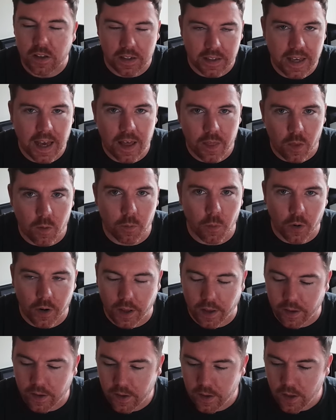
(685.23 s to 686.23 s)
get the
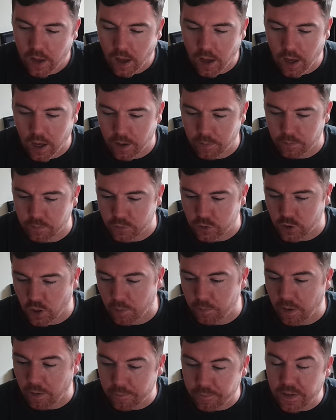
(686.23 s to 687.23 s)
money.
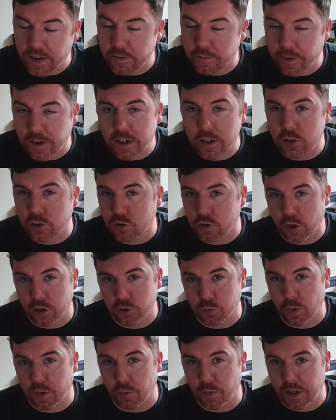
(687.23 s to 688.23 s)
So fingers
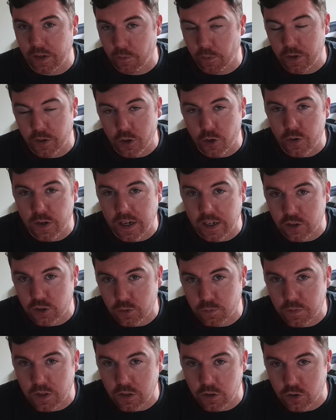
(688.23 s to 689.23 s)
crossed we do get
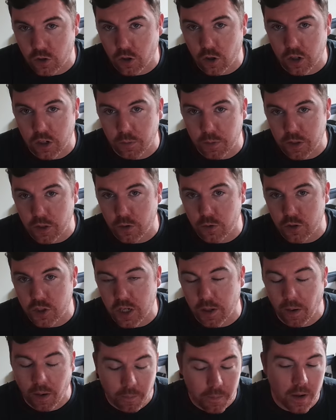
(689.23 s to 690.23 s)
something sorted and we do
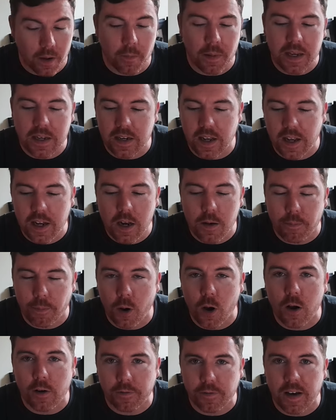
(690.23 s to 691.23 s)
shit. I mean, in a
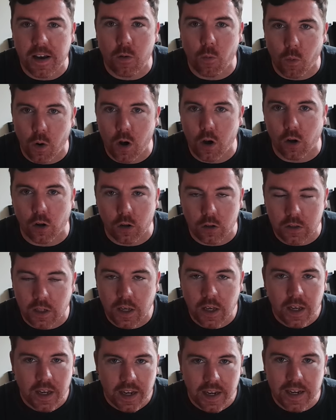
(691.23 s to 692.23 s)
perfect world,
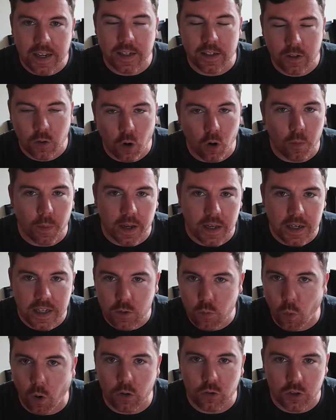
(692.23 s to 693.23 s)
he'd come in,
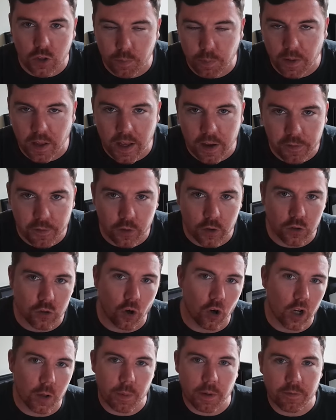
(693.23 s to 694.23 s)
he'd want to play for us,
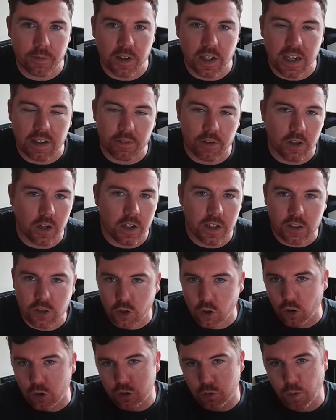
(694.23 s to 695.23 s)
all of it forgiven, and he'd
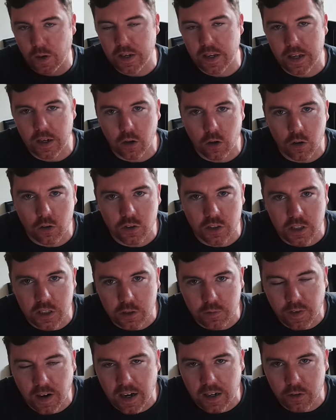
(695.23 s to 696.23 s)
score 20 goals in his
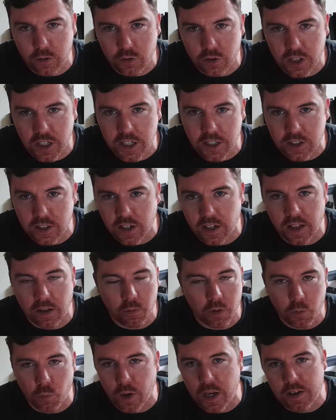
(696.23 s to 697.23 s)
final season, and then
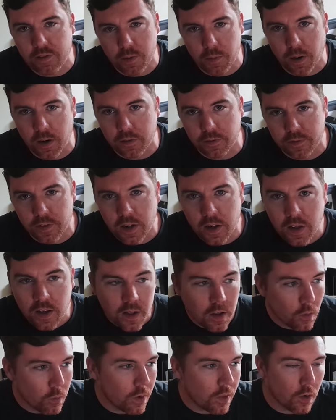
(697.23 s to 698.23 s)
we'd wave him off
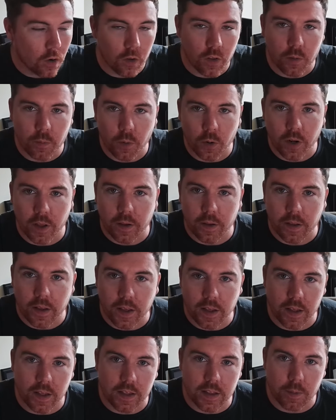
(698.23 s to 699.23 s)
with all the money
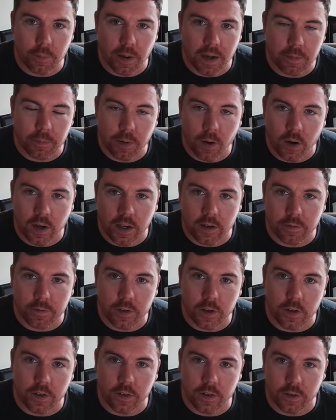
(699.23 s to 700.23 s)
in the back pocket
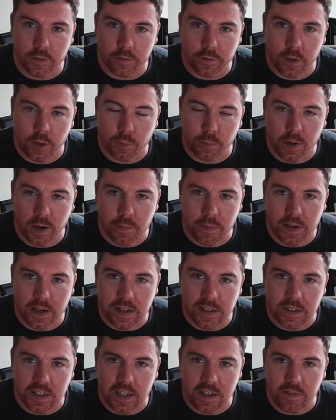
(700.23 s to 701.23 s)
for the Premier
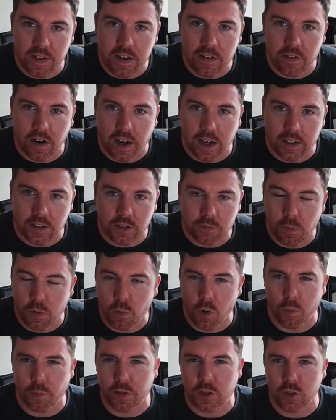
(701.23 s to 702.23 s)
League TV rights, and we
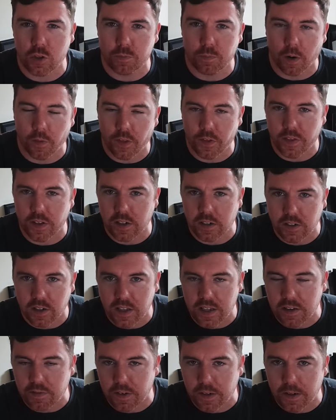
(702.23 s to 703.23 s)
won't be too bothered that he's
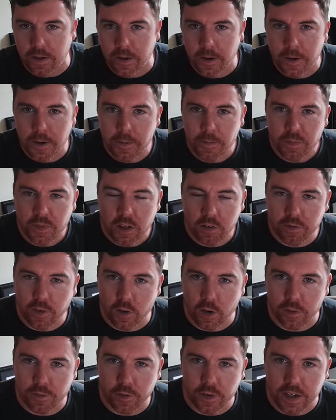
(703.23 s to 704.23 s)
leaving
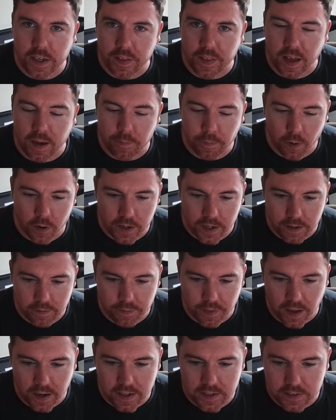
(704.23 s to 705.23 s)
for a free at that point, if
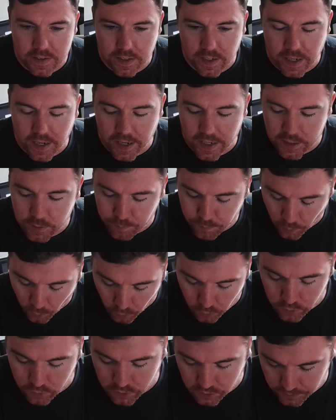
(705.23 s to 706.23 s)
that is the case.
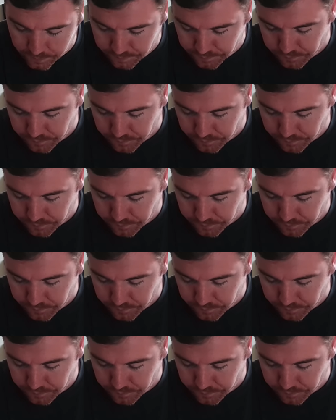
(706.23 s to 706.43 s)
But